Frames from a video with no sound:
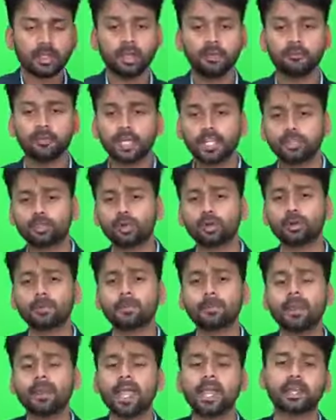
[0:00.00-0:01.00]
We should
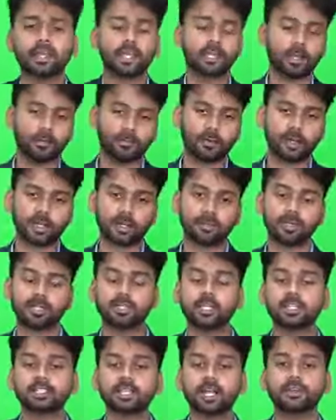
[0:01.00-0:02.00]
make it affordable.
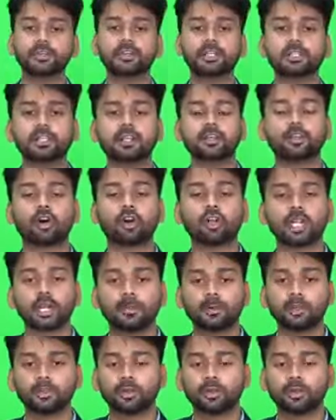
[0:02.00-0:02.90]
These countries are not able